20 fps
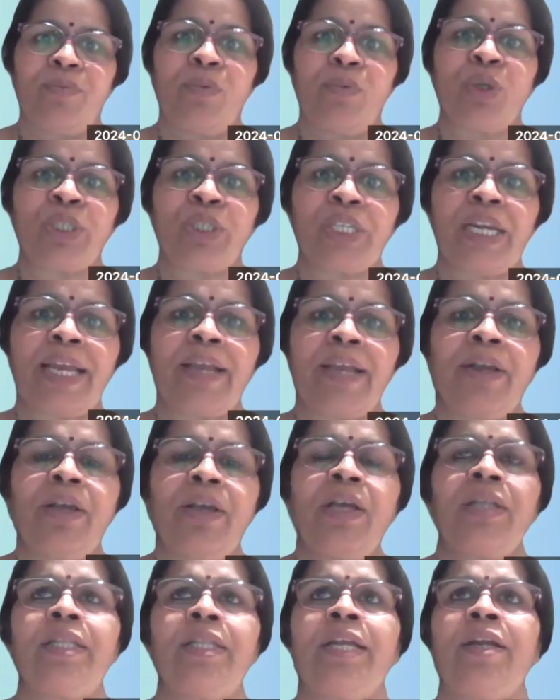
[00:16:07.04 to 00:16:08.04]
mostly,
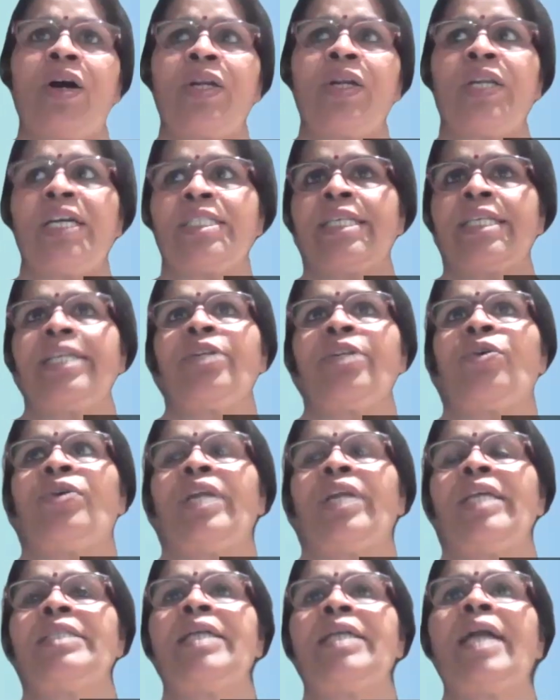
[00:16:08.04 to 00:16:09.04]
the non-nursing
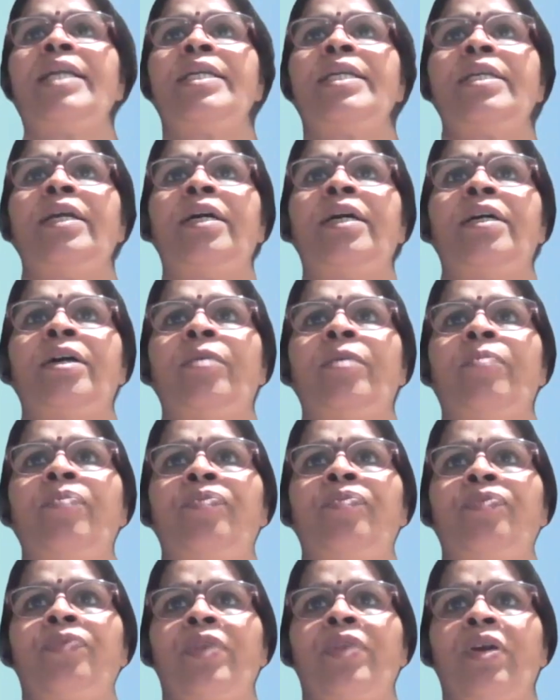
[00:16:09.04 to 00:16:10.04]
duties, and
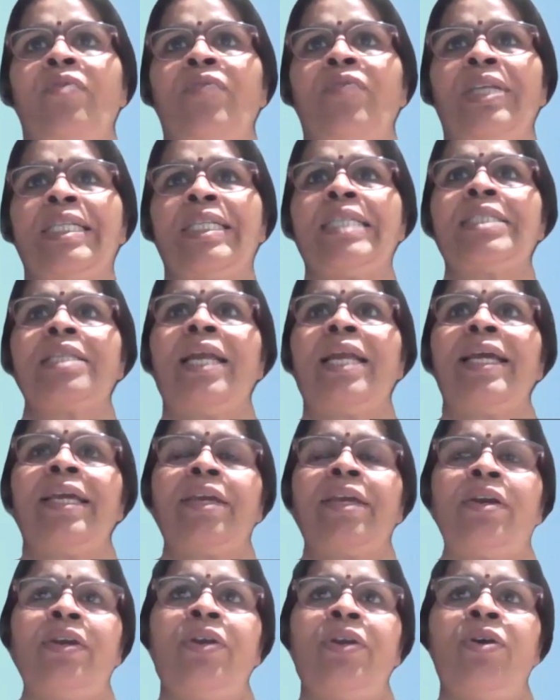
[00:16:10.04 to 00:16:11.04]
which is
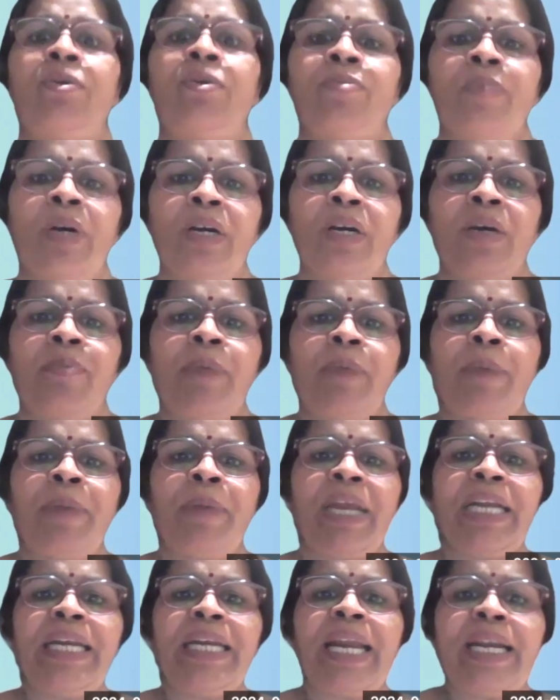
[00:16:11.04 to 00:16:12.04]
like
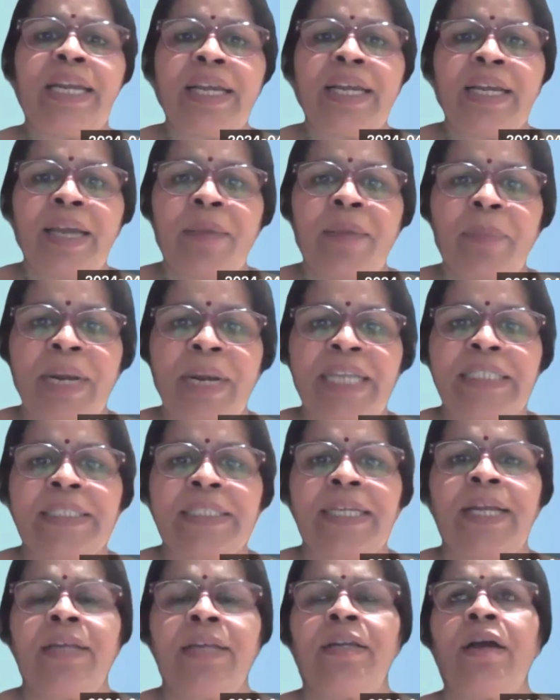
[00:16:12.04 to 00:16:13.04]
maybe intending a
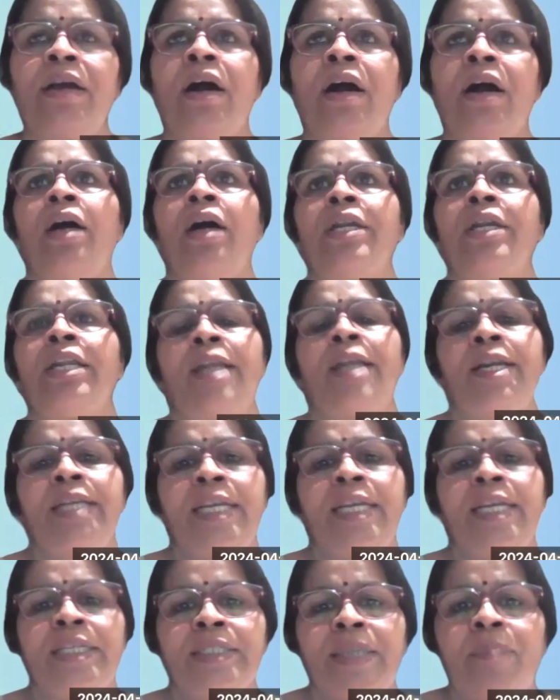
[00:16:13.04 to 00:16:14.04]
medicine or
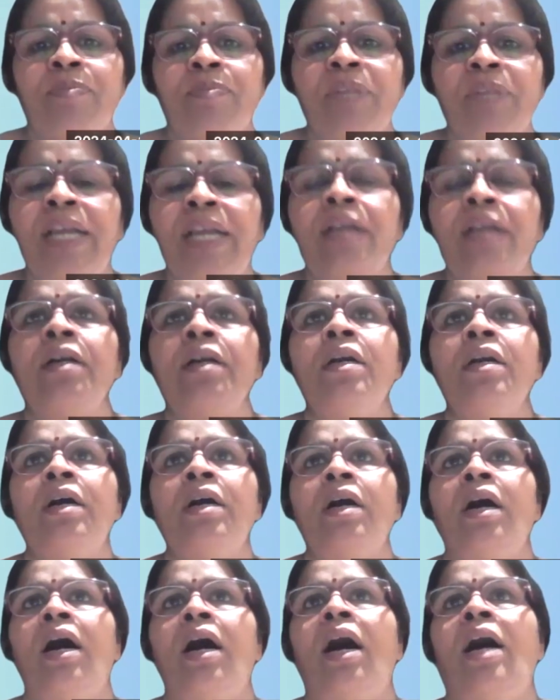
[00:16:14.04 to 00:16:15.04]
returning something,
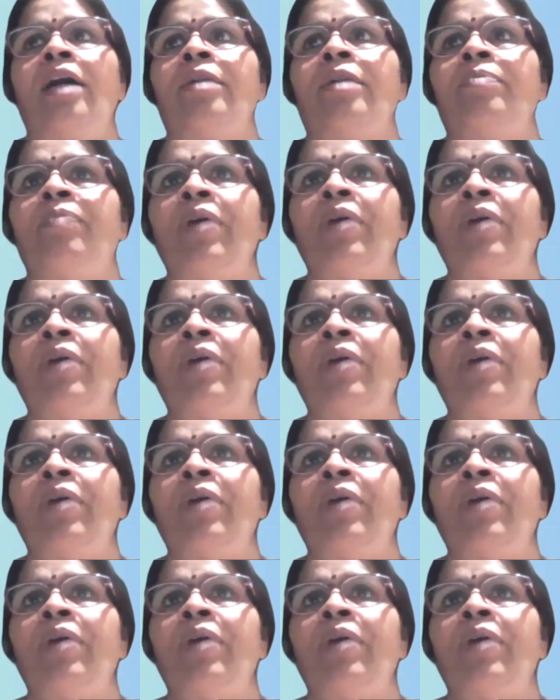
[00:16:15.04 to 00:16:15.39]
or